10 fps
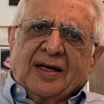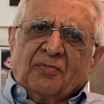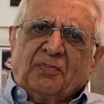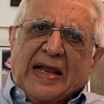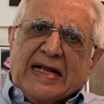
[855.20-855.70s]

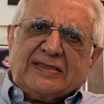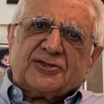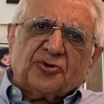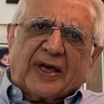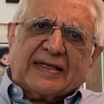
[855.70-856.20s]
blends
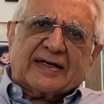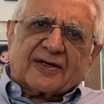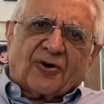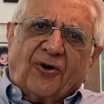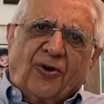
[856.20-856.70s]
together
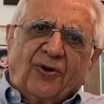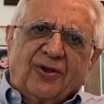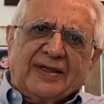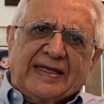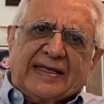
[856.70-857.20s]
all
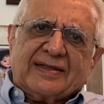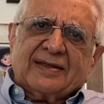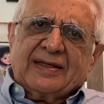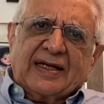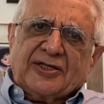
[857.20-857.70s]
the
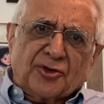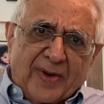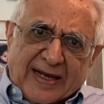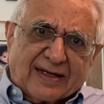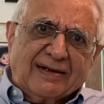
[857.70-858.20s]

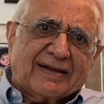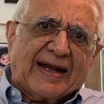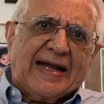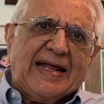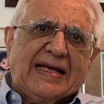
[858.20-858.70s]
numerical
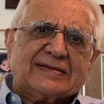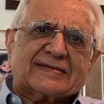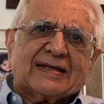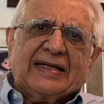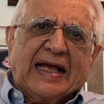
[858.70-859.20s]
gradings
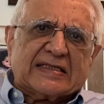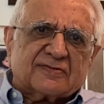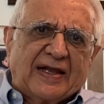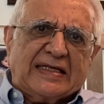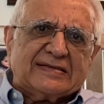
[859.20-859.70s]
as
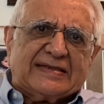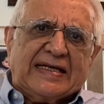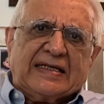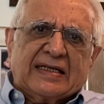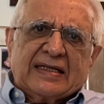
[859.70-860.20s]
well as
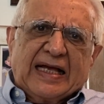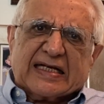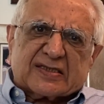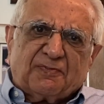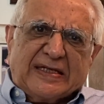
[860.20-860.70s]
the
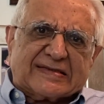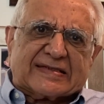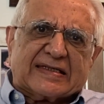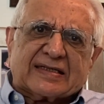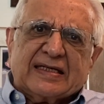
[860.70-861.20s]

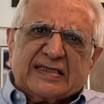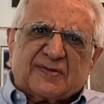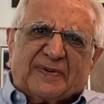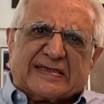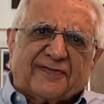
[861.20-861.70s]
explicit
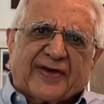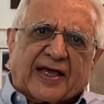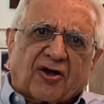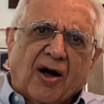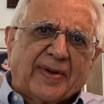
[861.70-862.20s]

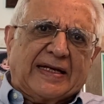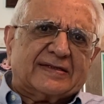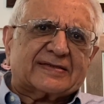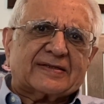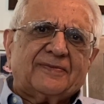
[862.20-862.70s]
specific
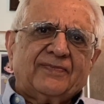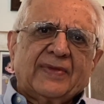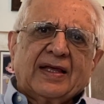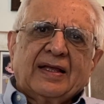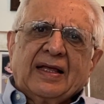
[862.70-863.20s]
comments,
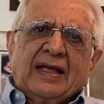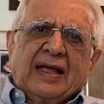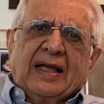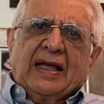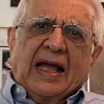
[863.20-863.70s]

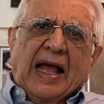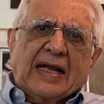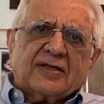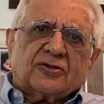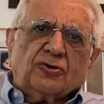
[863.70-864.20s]

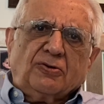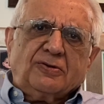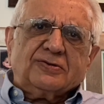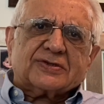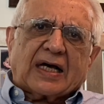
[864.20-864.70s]
and
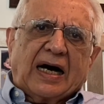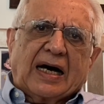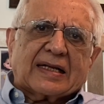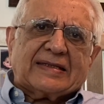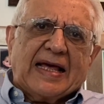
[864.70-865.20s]
those
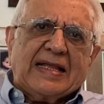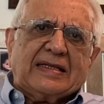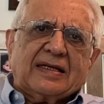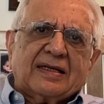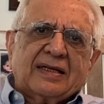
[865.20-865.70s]
are
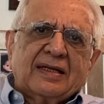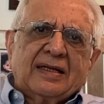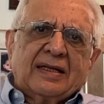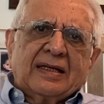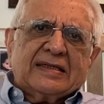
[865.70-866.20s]
then
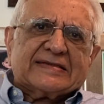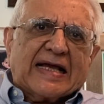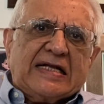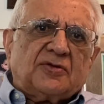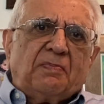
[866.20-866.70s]

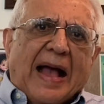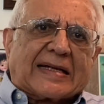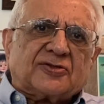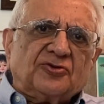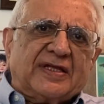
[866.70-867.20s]
sent
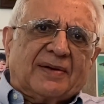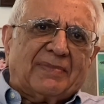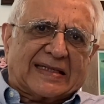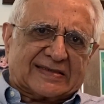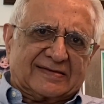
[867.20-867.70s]
back to the
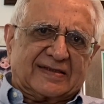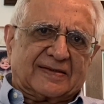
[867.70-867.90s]
ambassador.